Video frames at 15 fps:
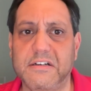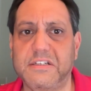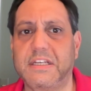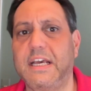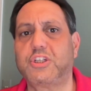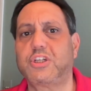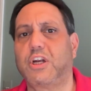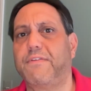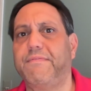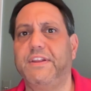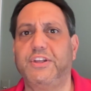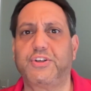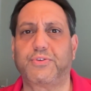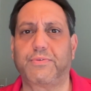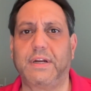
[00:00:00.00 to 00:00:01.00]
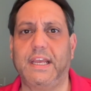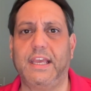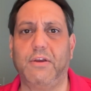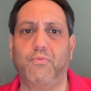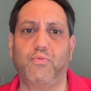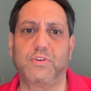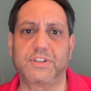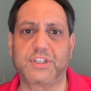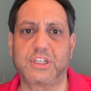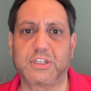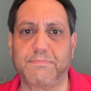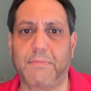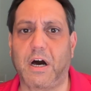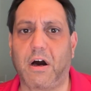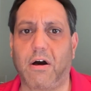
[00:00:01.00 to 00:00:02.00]
serving tray was
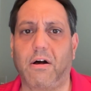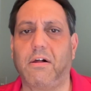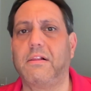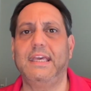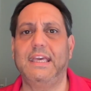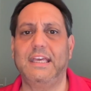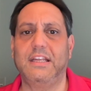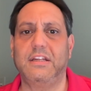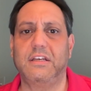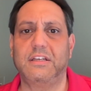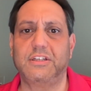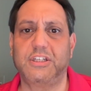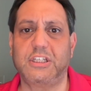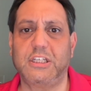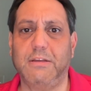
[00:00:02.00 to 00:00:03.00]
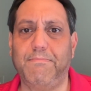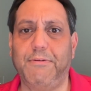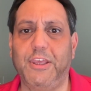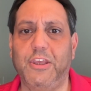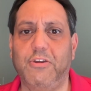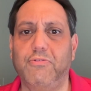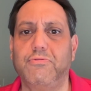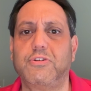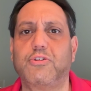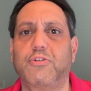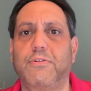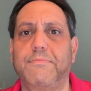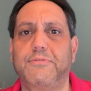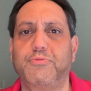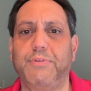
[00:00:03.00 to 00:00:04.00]
small. In CPU
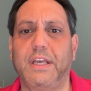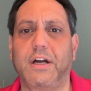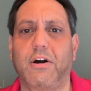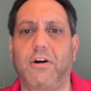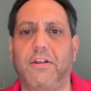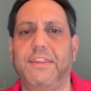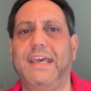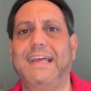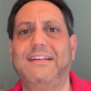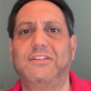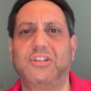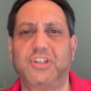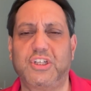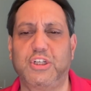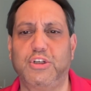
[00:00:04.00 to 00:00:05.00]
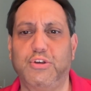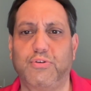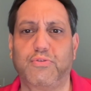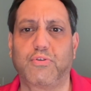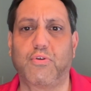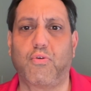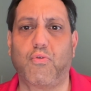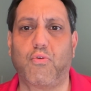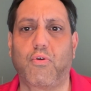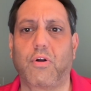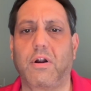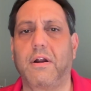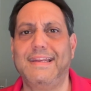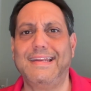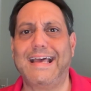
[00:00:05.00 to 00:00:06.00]
terms, we call that single
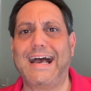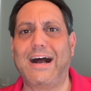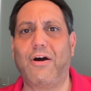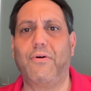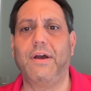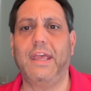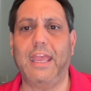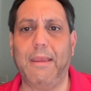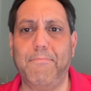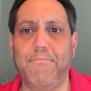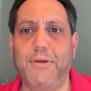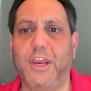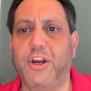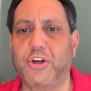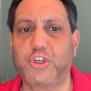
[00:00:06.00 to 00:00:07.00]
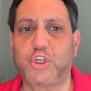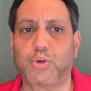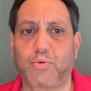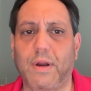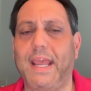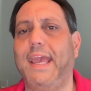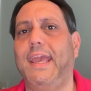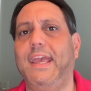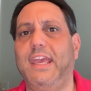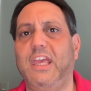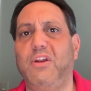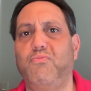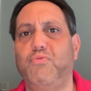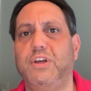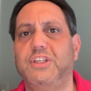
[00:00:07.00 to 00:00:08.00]
core. Now, a bigger tray
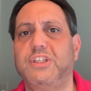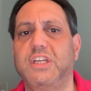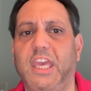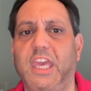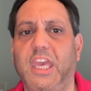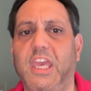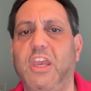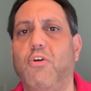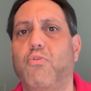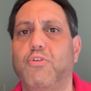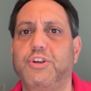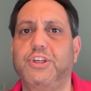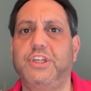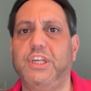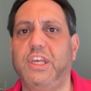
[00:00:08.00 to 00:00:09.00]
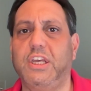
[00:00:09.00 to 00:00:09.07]
in which he or she